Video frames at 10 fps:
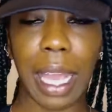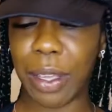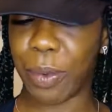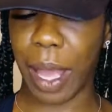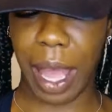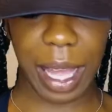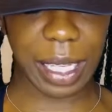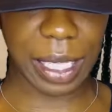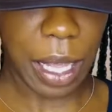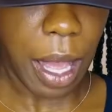you
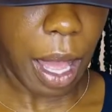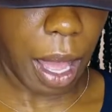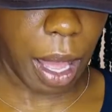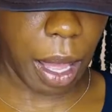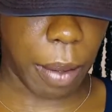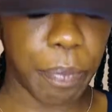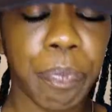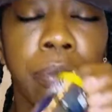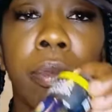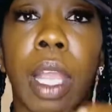guys.
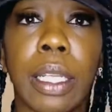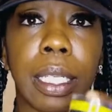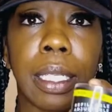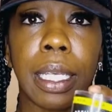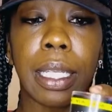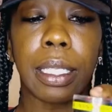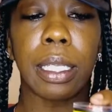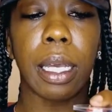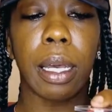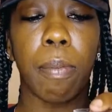This is
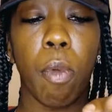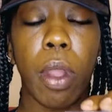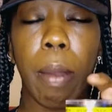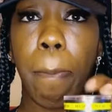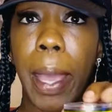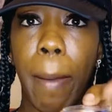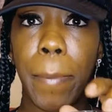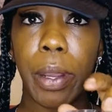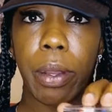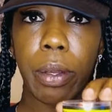the Morton Pepper.